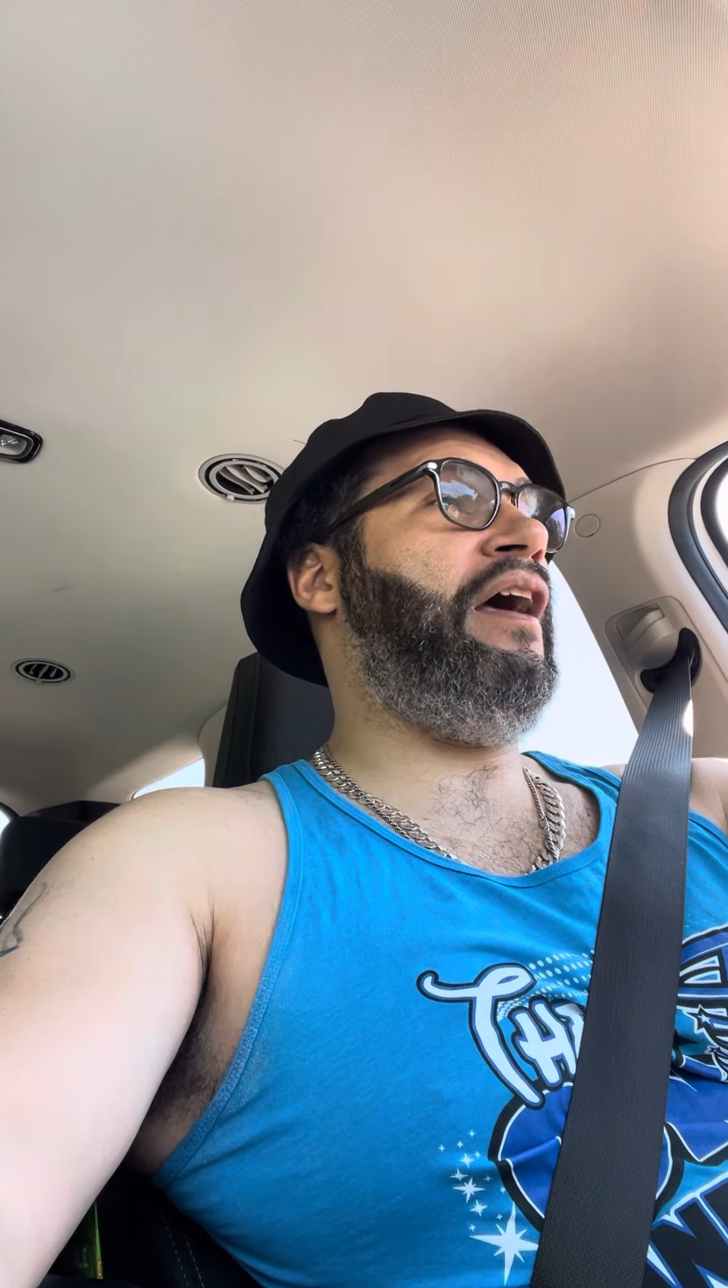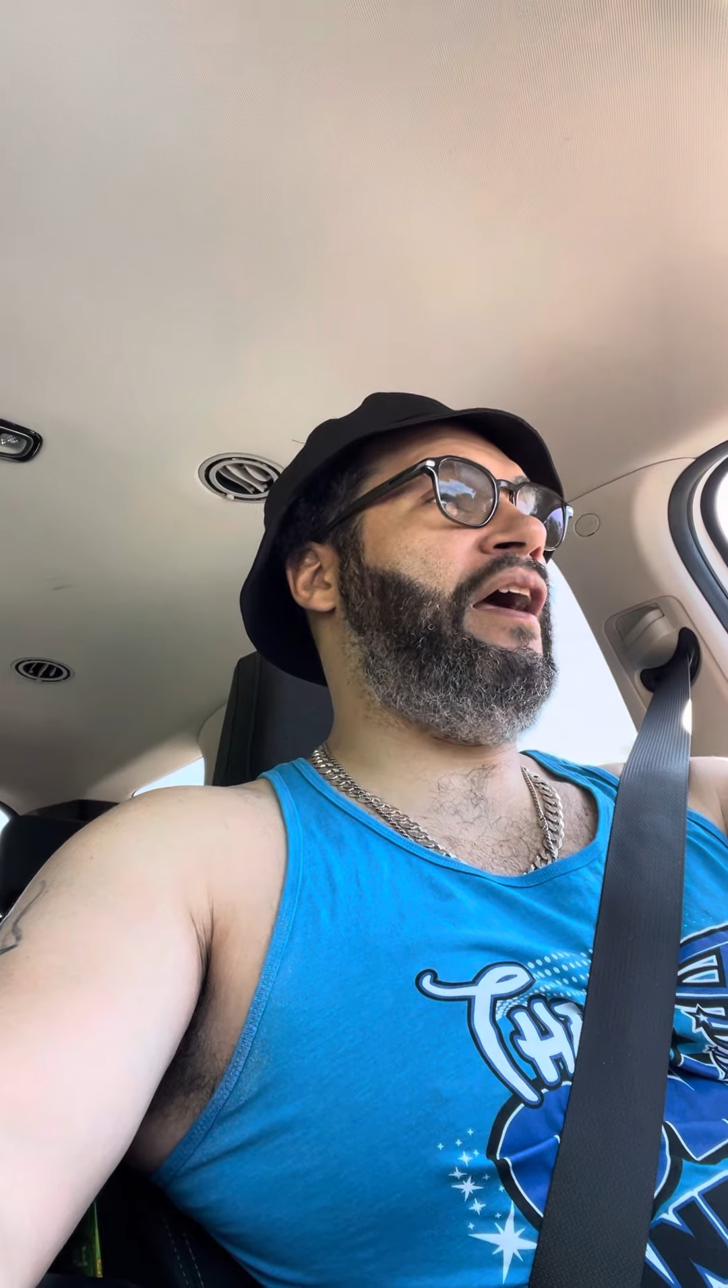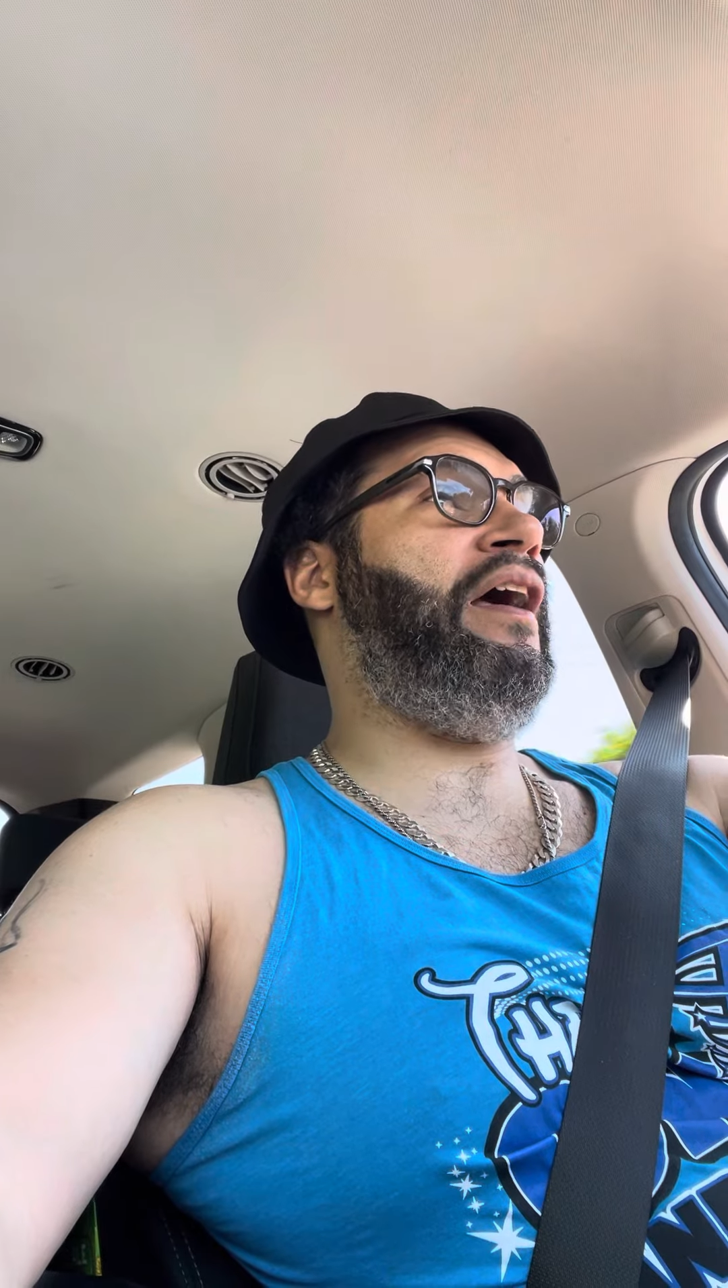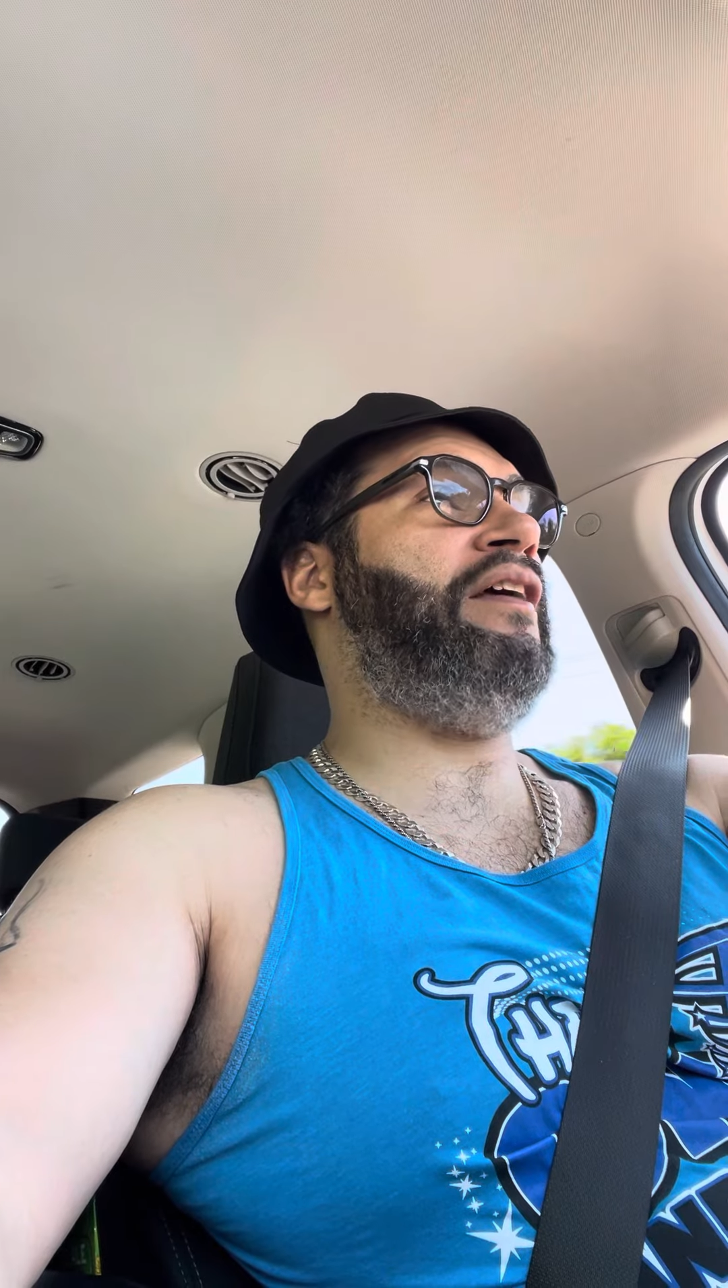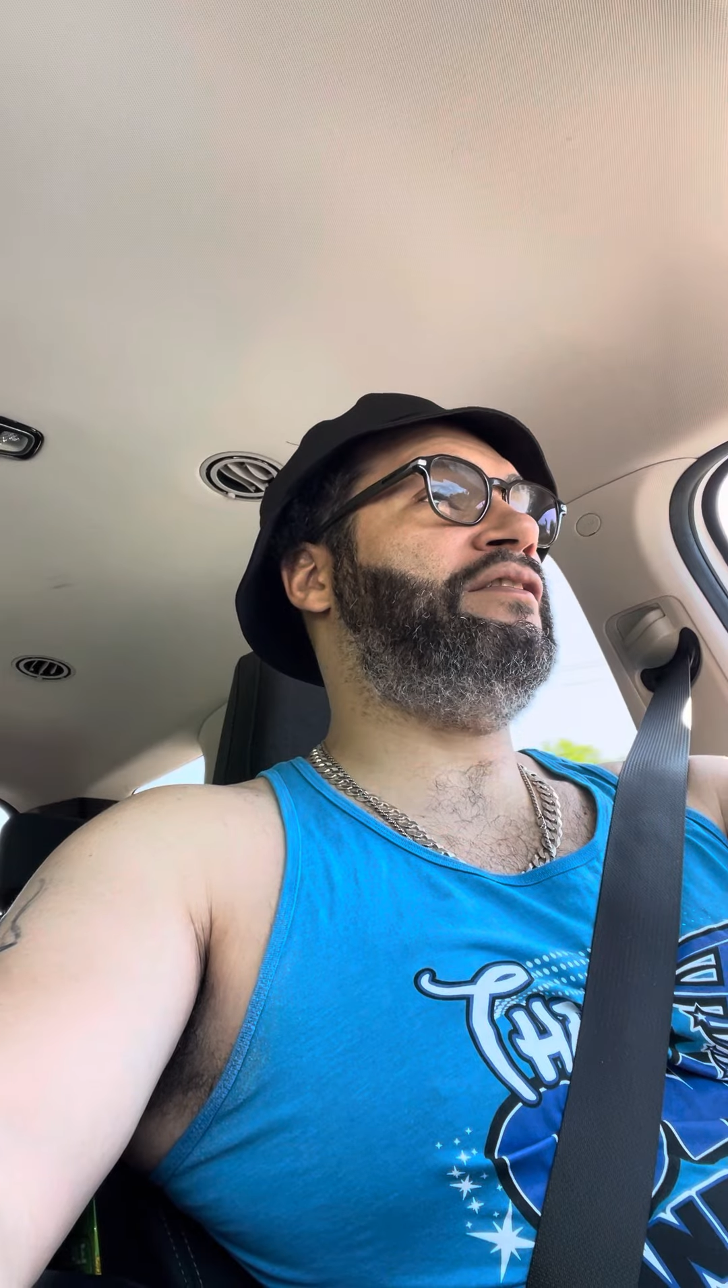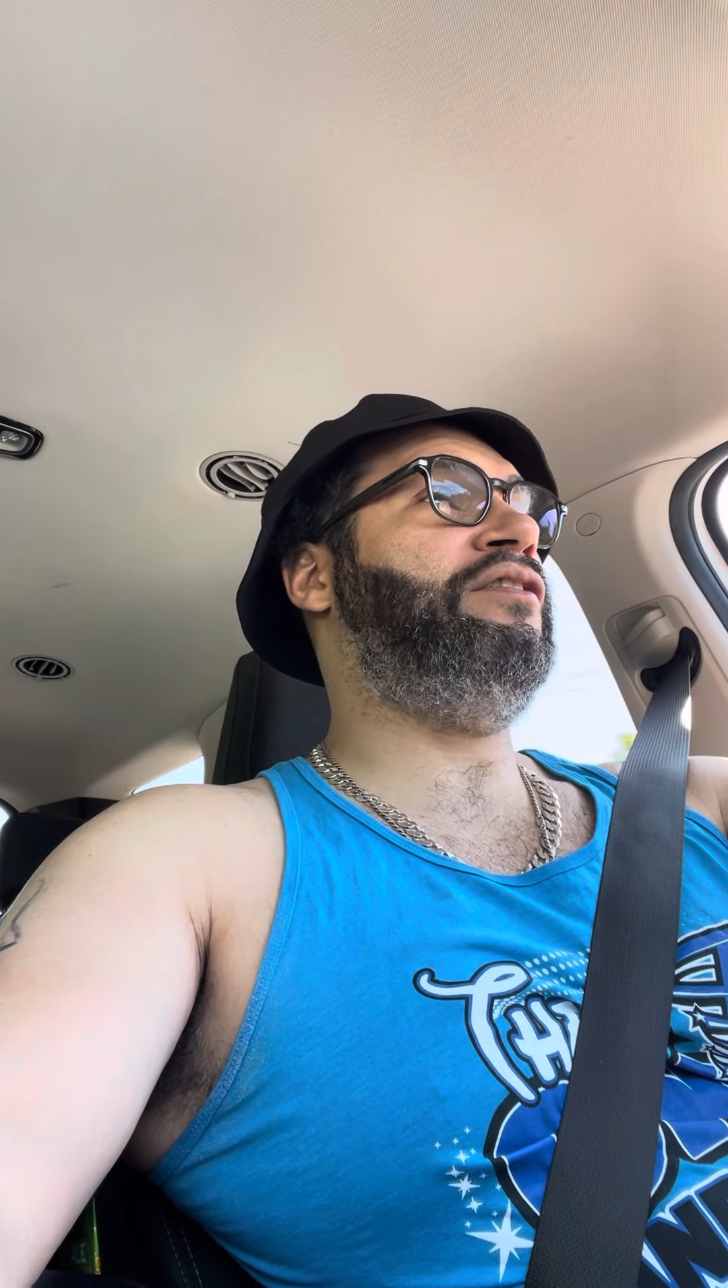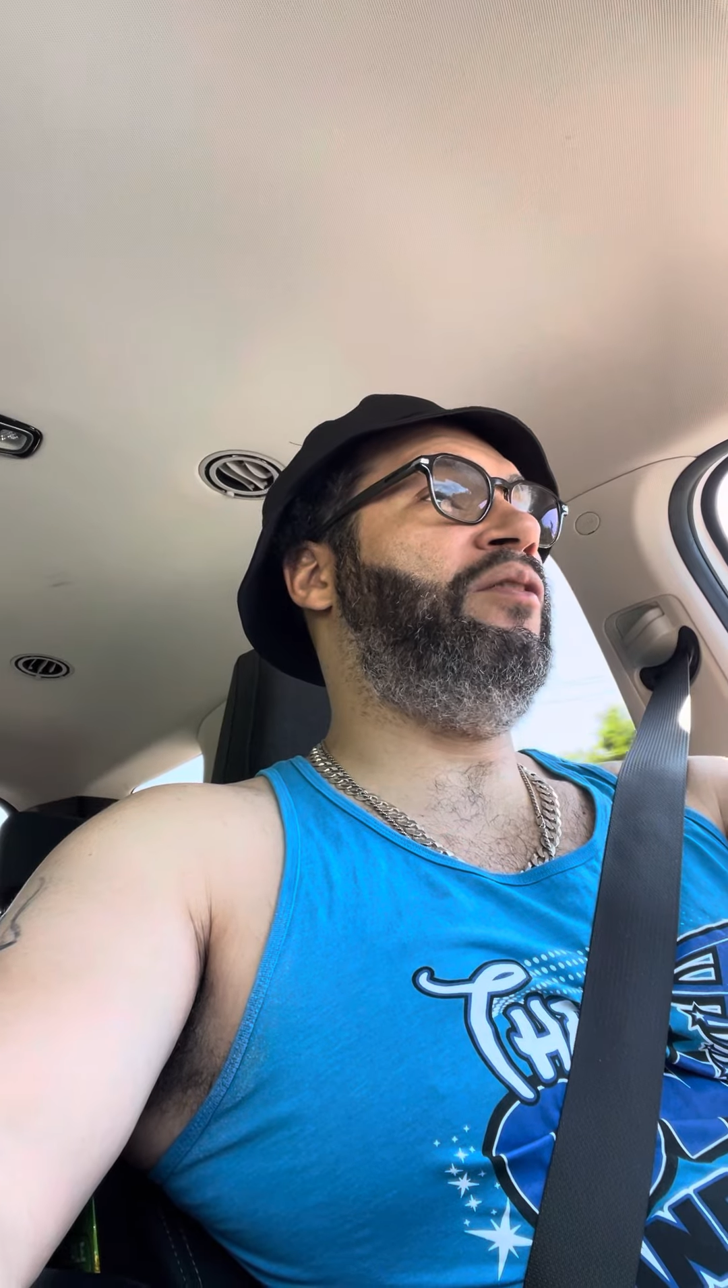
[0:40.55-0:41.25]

has the